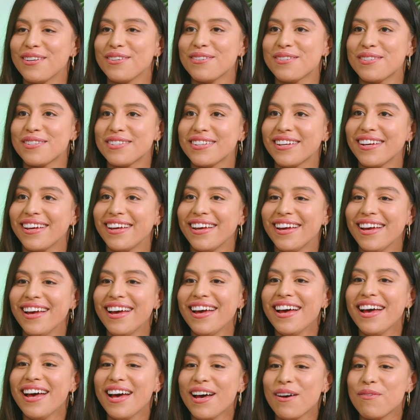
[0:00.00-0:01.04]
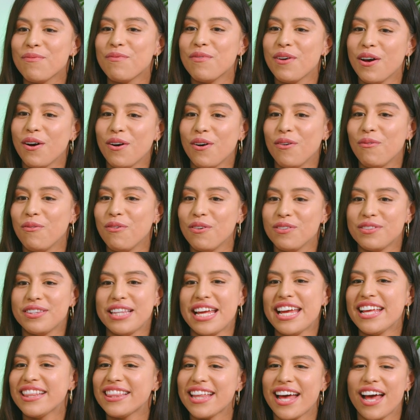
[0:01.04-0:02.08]
used to
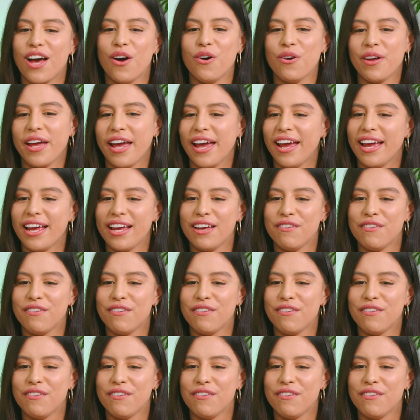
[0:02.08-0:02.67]
think that, okay,